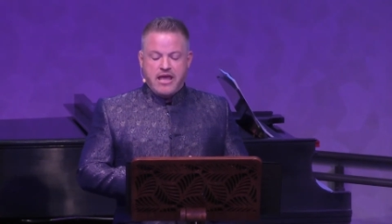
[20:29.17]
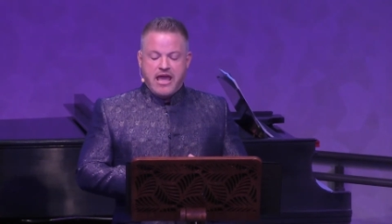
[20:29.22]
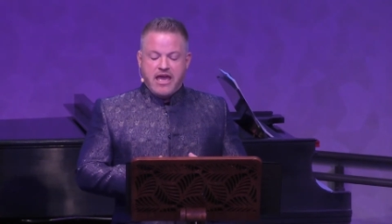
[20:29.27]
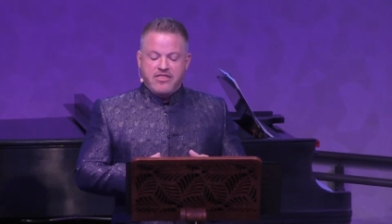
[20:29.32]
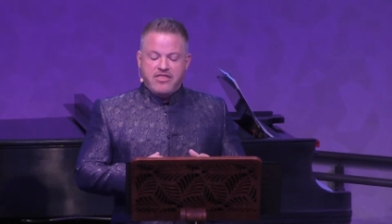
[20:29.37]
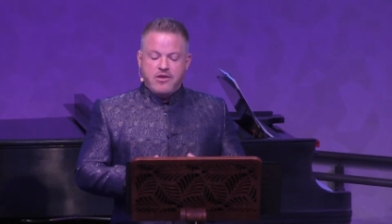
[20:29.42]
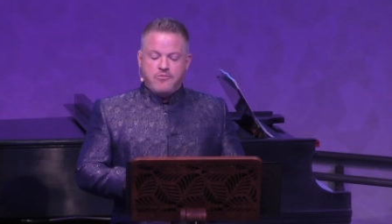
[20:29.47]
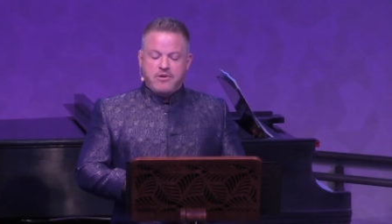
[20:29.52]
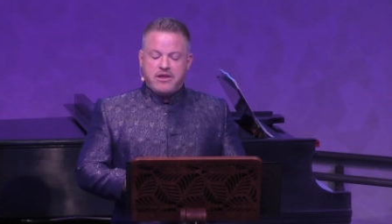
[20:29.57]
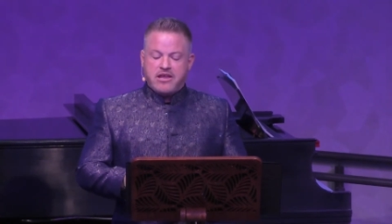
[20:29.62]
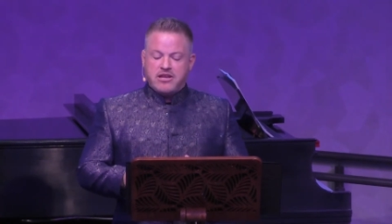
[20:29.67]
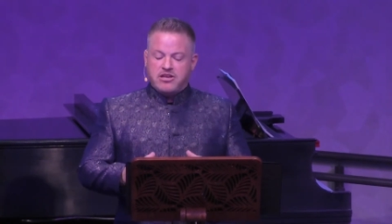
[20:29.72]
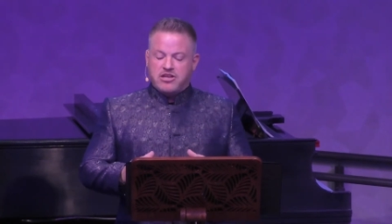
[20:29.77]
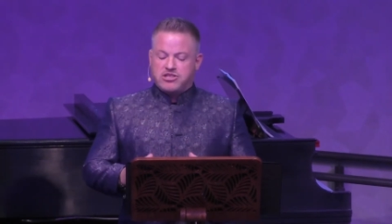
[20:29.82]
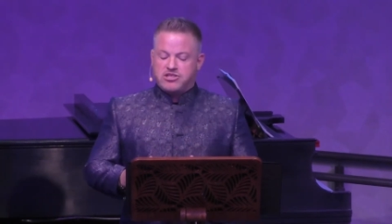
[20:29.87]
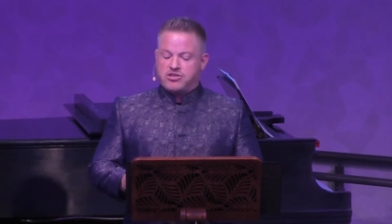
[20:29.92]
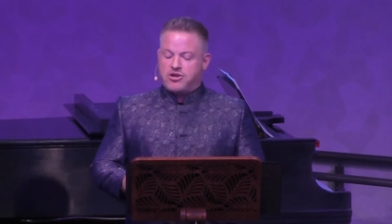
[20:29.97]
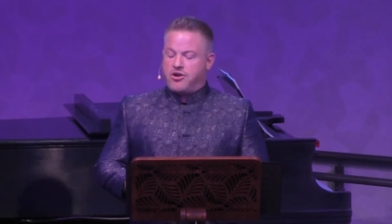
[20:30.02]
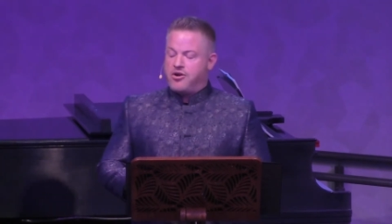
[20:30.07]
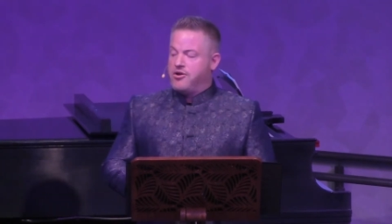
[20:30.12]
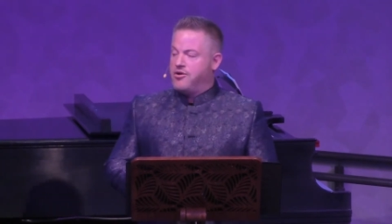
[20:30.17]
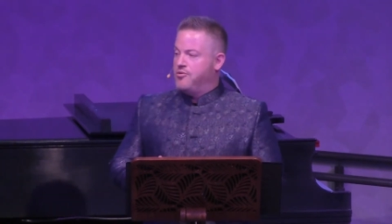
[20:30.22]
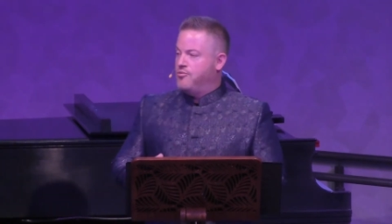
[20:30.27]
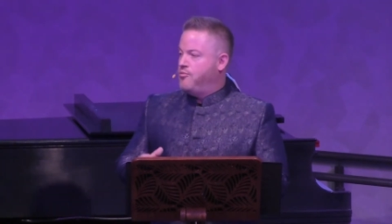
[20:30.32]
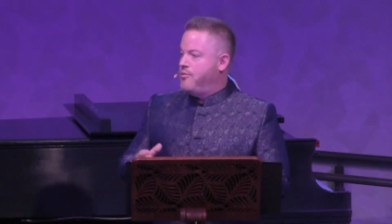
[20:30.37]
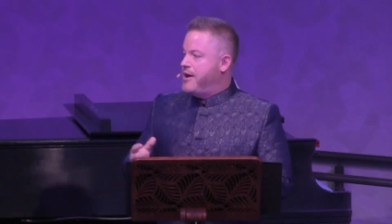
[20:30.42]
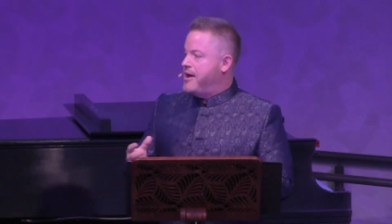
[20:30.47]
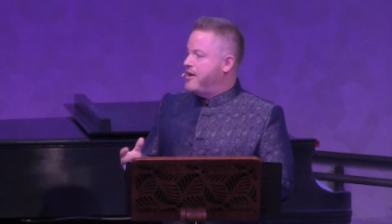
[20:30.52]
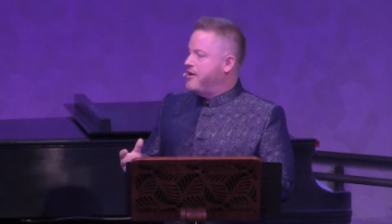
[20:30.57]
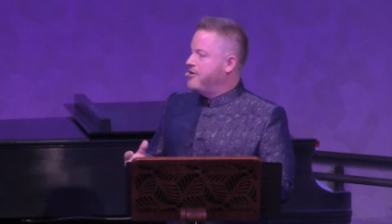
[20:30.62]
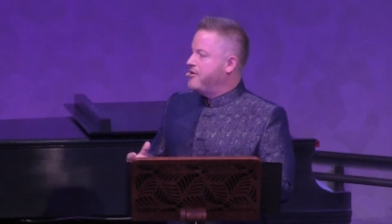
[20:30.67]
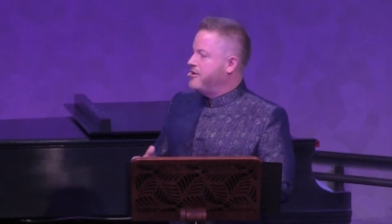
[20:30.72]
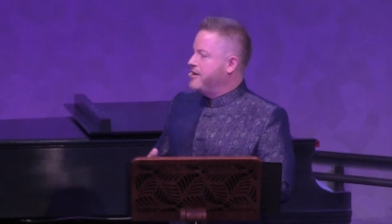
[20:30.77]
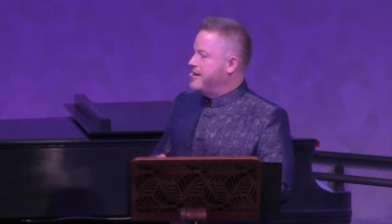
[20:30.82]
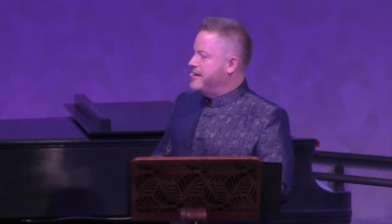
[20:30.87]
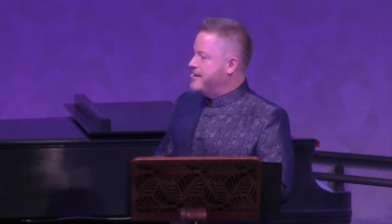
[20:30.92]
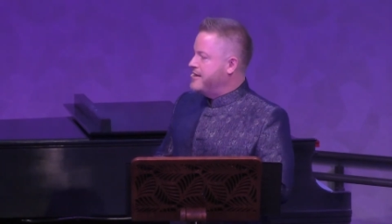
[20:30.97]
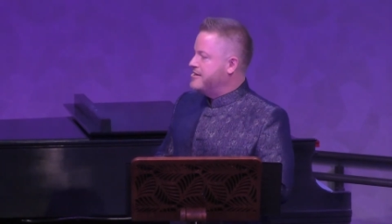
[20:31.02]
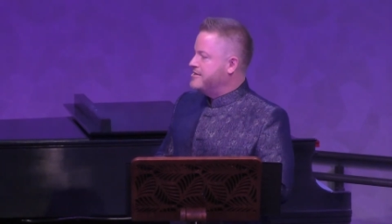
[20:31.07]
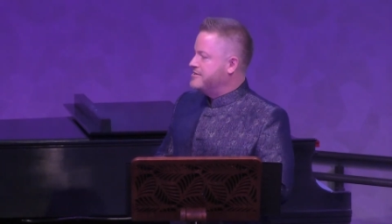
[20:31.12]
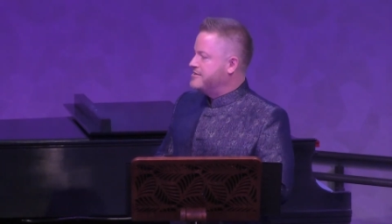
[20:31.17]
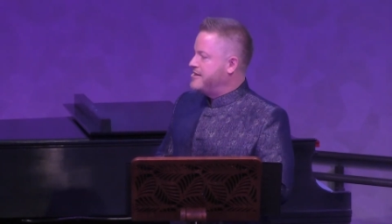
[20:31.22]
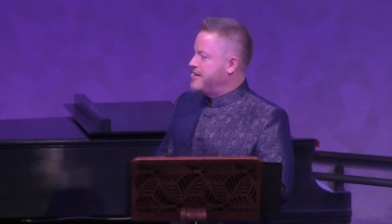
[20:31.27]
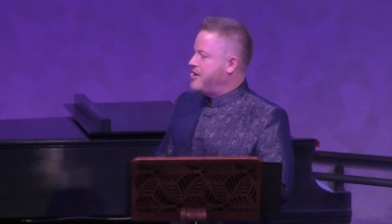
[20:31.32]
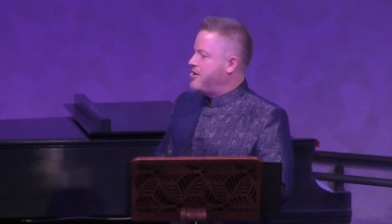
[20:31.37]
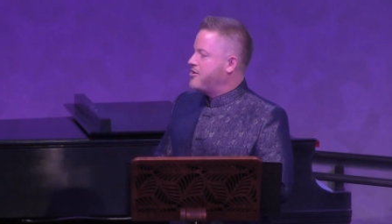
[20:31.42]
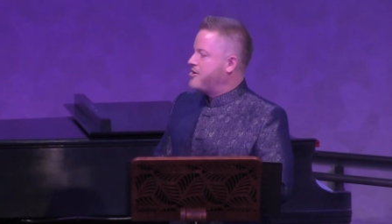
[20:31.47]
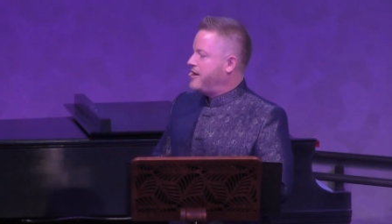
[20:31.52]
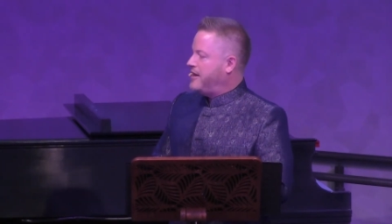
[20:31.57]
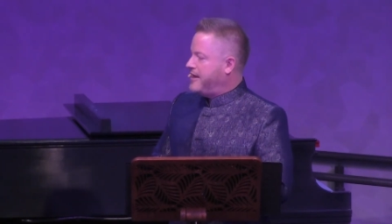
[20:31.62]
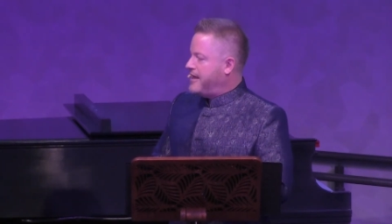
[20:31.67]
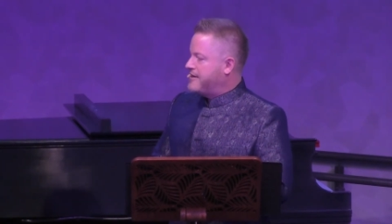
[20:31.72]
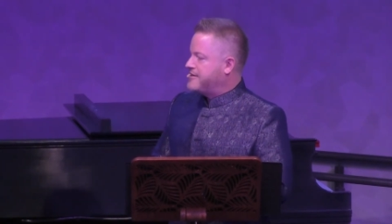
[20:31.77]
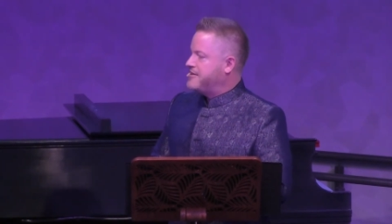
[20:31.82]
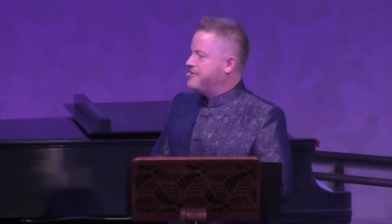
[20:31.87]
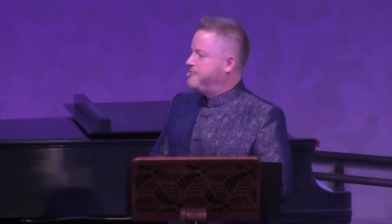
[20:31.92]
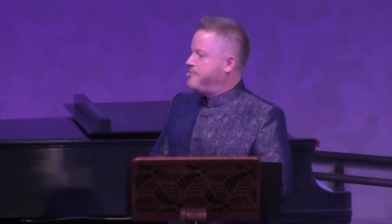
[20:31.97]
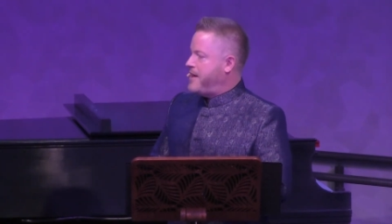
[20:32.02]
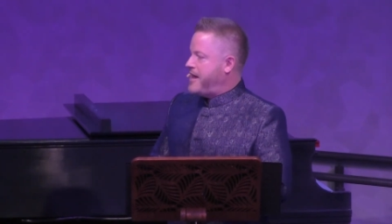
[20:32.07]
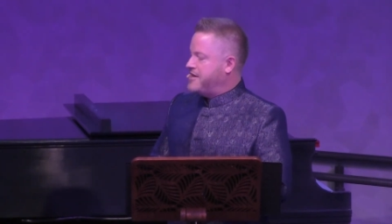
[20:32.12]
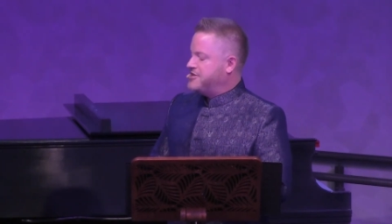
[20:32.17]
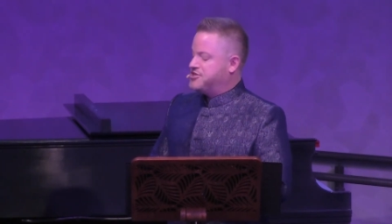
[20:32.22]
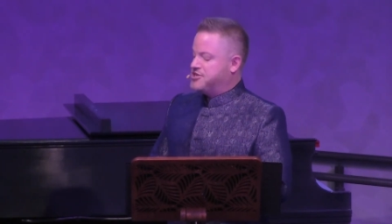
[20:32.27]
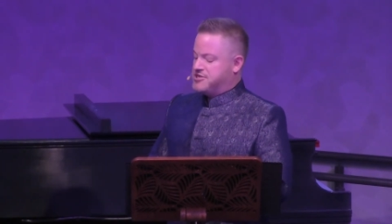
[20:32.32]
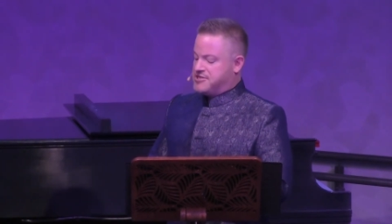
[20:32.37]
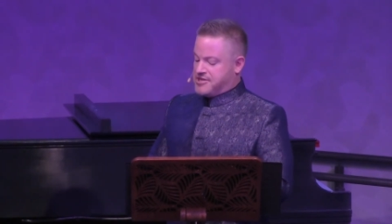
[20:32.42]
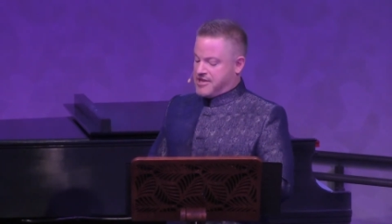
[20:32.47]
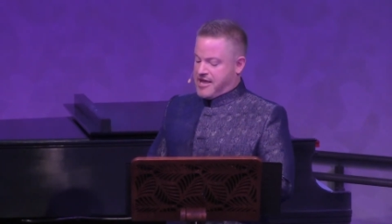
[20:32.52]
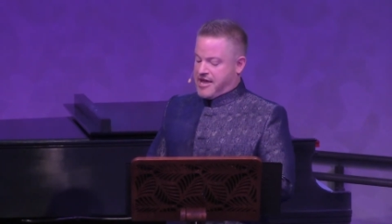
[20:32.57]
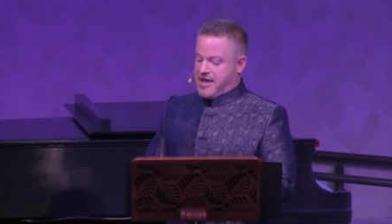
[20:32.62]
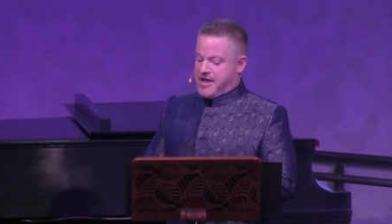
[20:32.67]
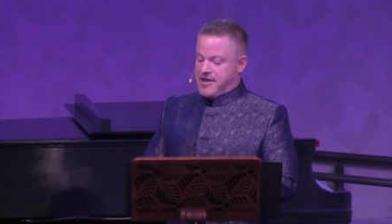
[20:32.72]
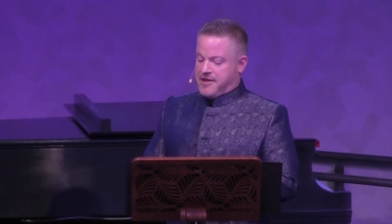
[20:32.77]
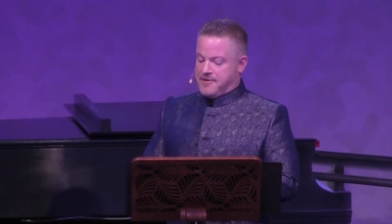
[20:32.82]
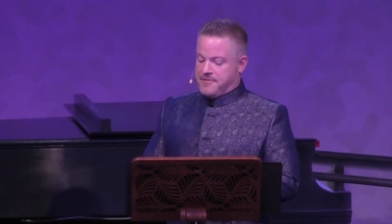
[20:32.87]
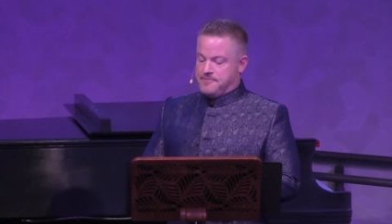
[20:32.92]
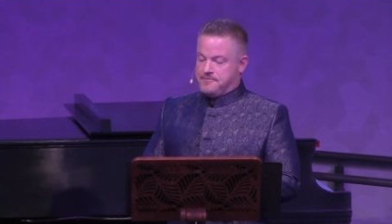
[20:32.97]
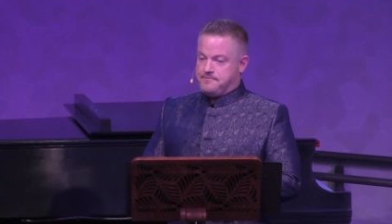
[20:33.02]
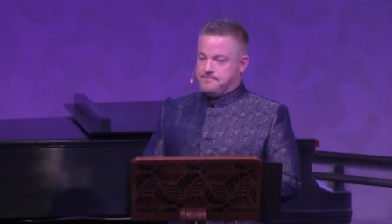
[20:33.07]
and then we can discern where it is that our collective passions lie.